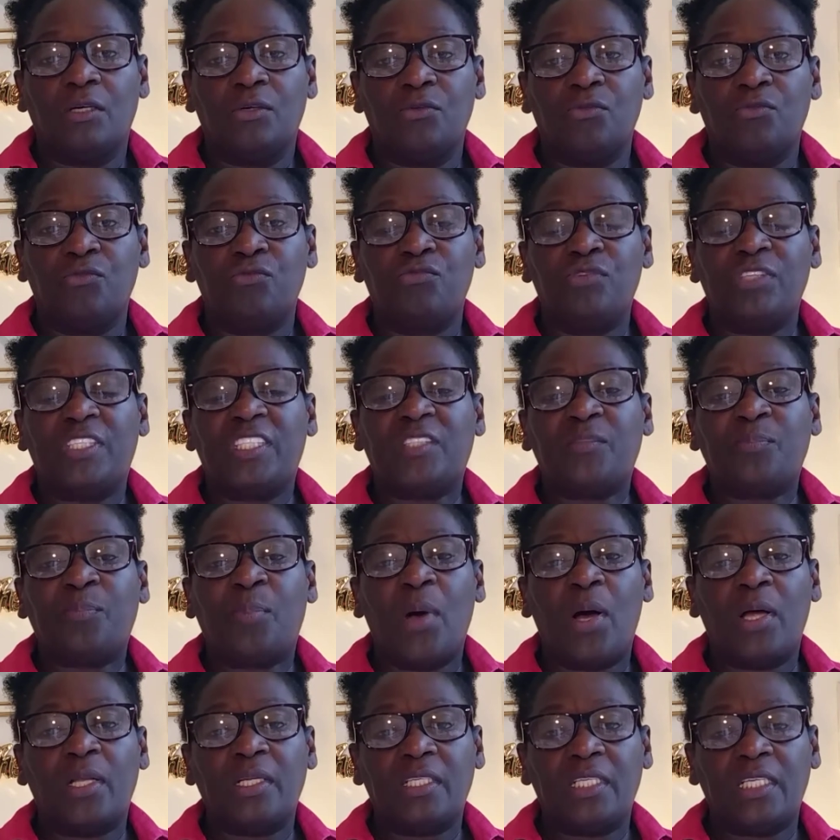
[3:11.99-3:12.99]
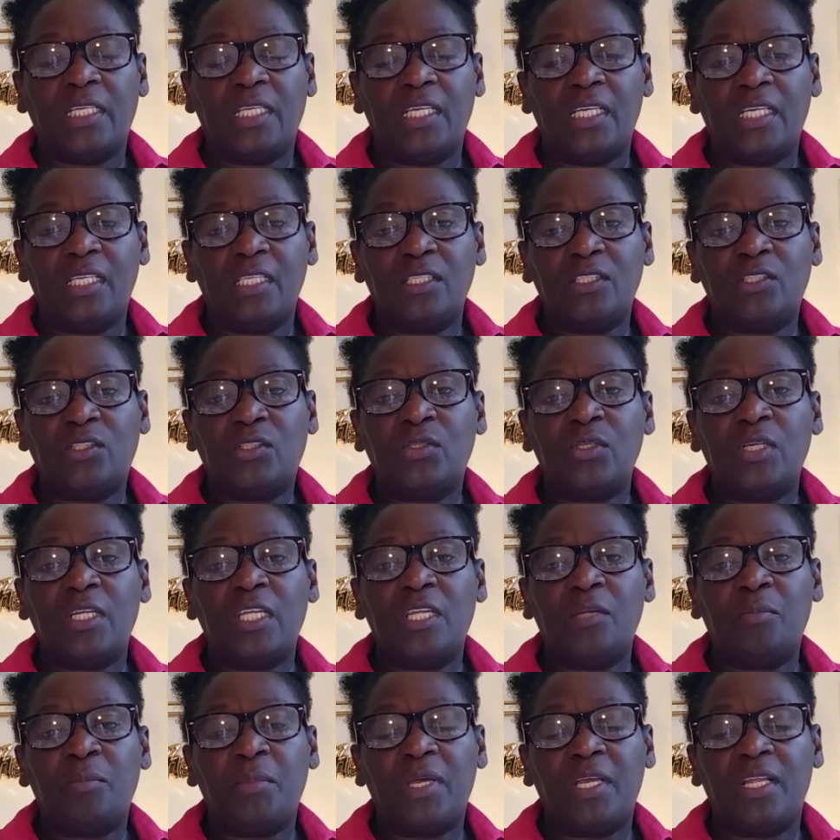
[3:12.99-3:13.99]
responding to
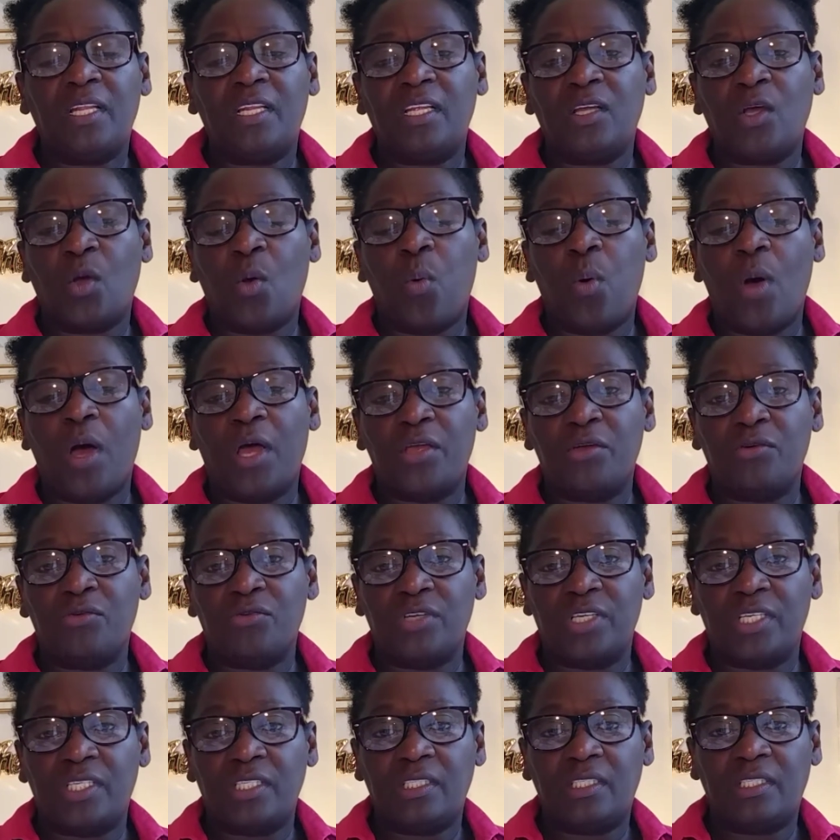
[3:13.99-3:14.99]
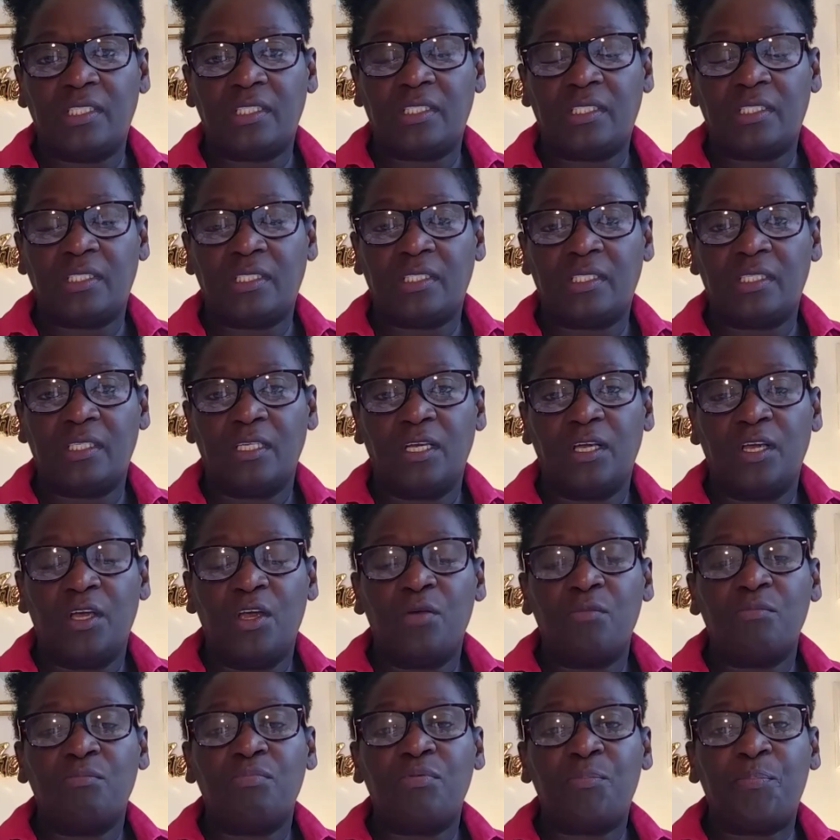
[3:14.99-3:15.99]
email inquiries,
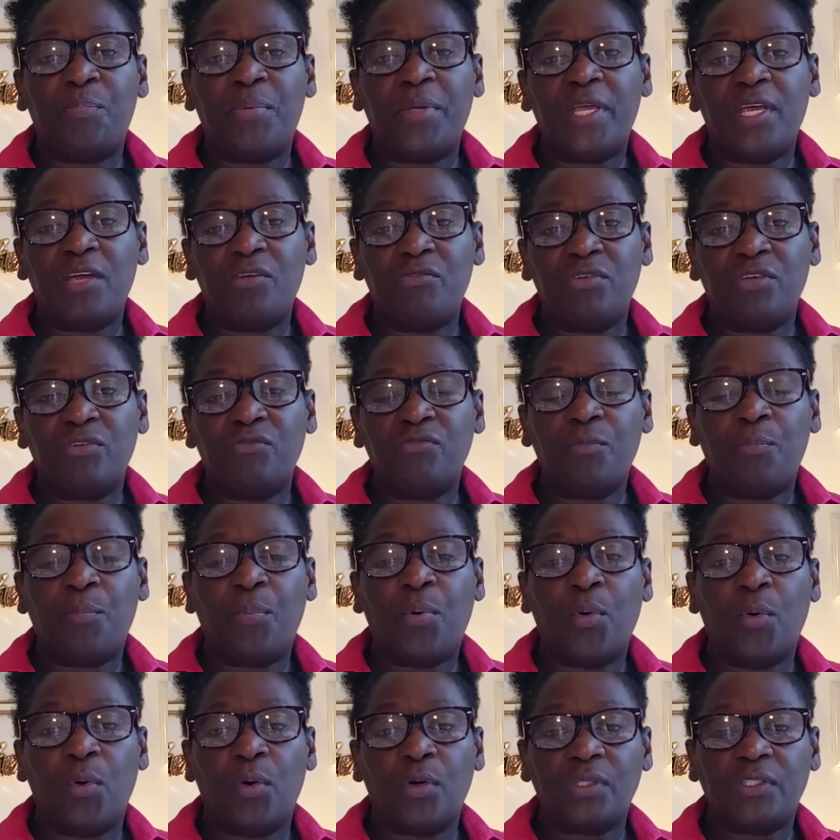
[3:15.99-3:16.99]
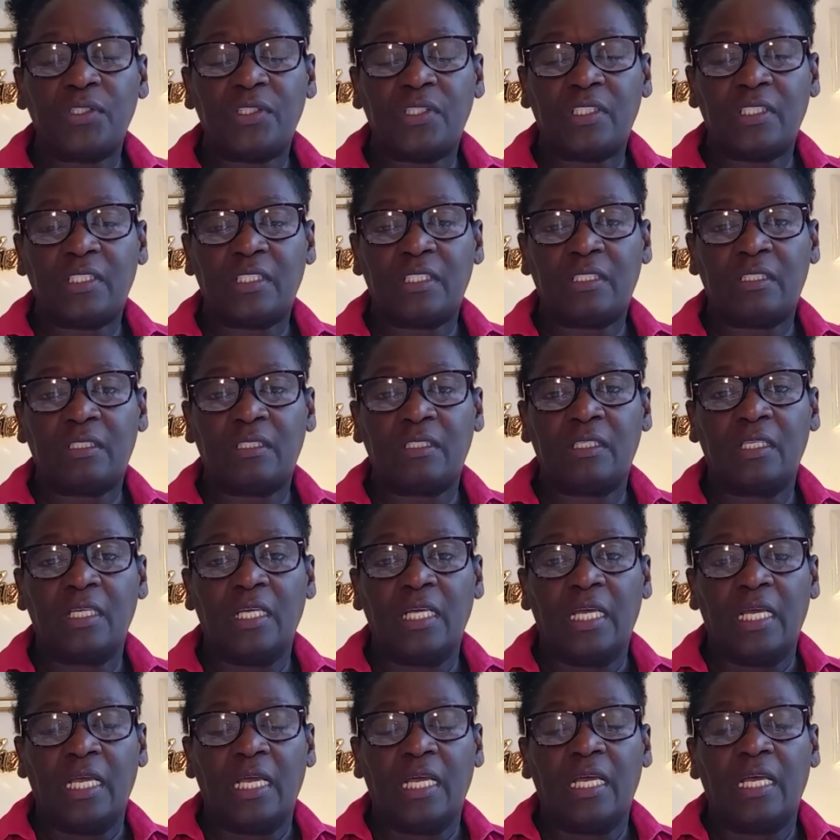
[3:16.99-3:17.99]
preparing reports.
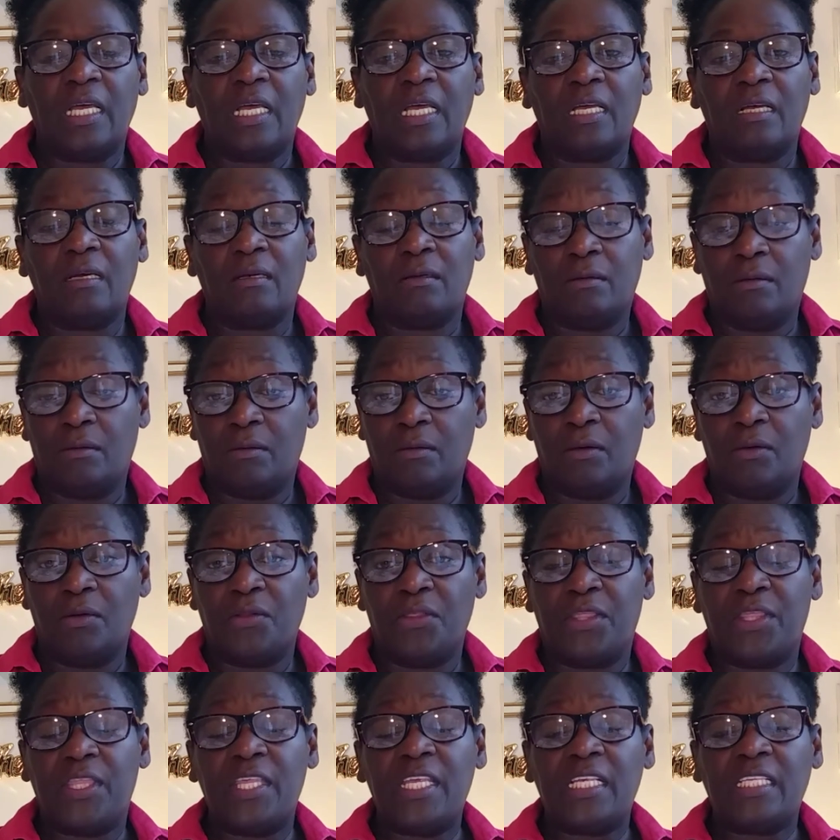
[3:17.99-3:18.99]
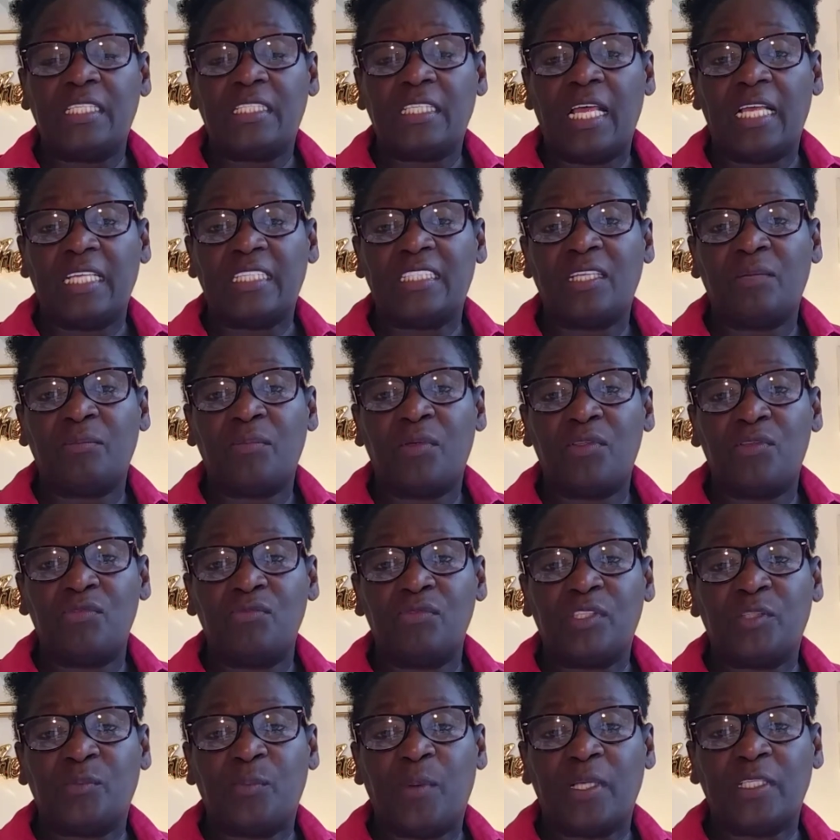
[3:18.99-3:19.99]
These are some of the
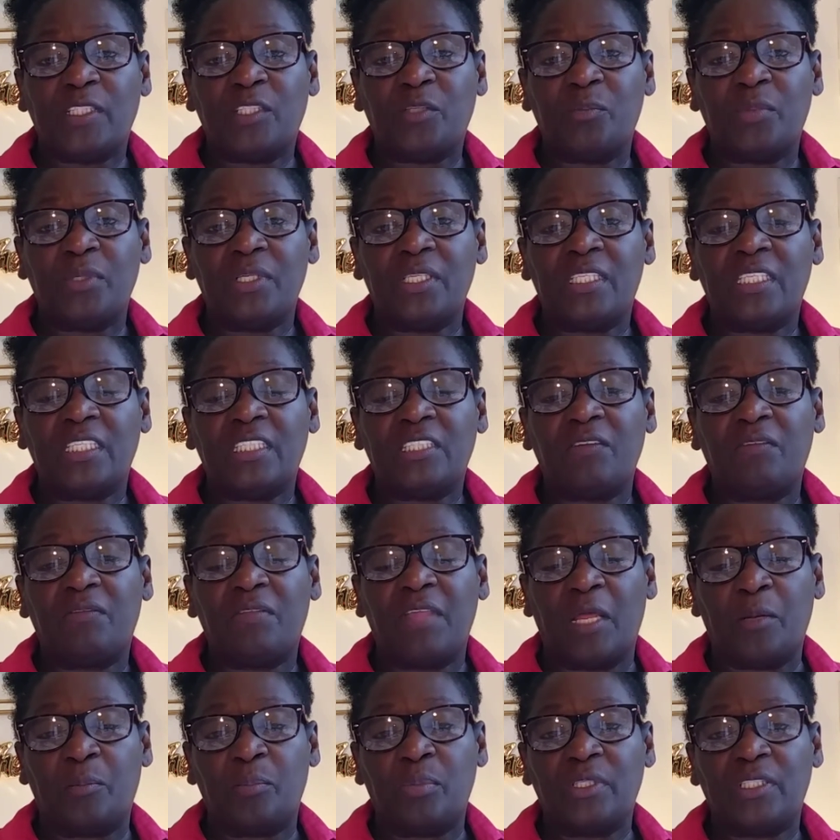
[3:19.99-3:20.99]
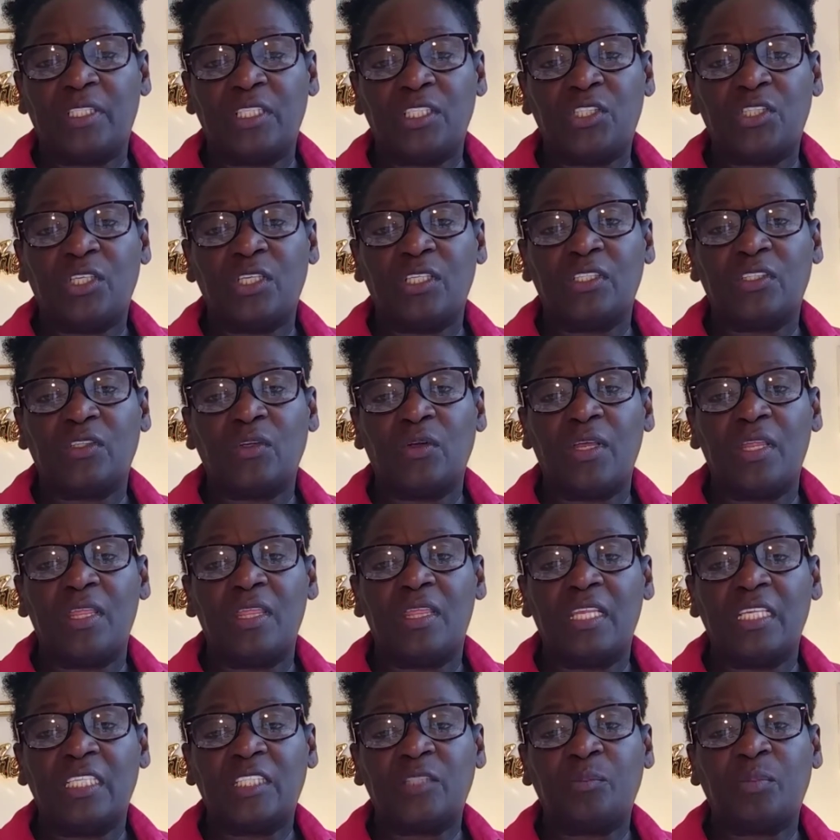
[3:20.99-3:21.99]
responsibilities of that position. So in
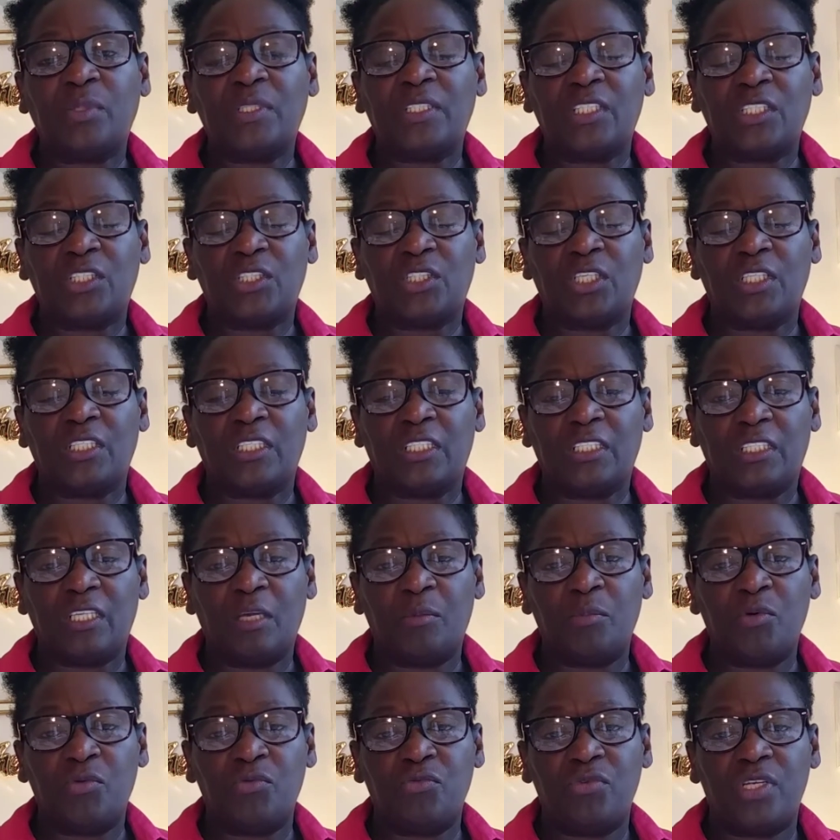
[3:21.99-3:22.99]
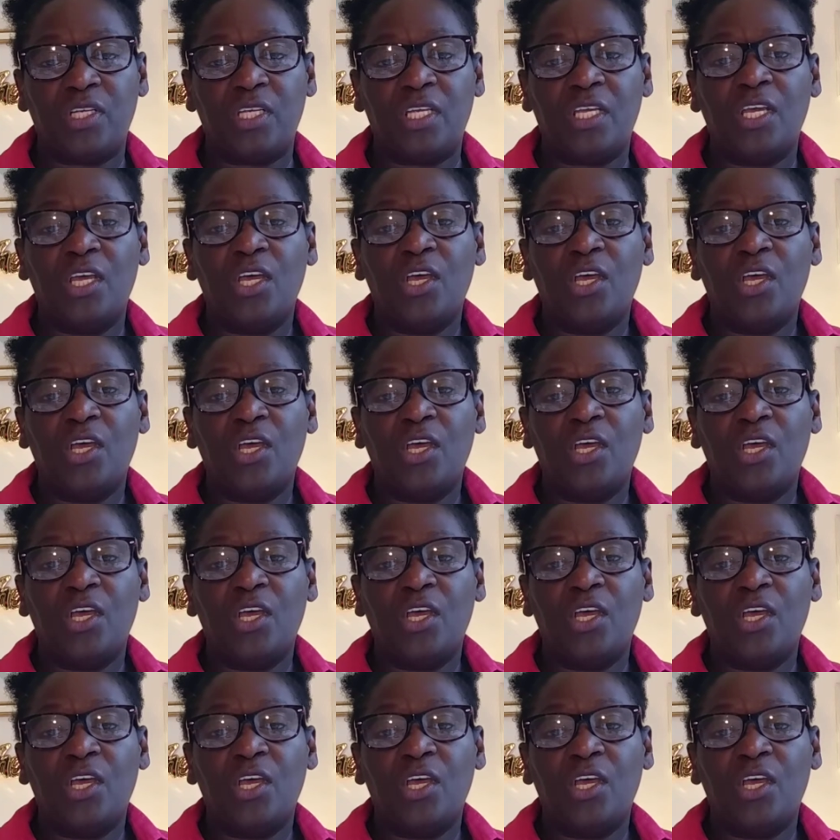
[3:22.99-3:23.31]
this position summary,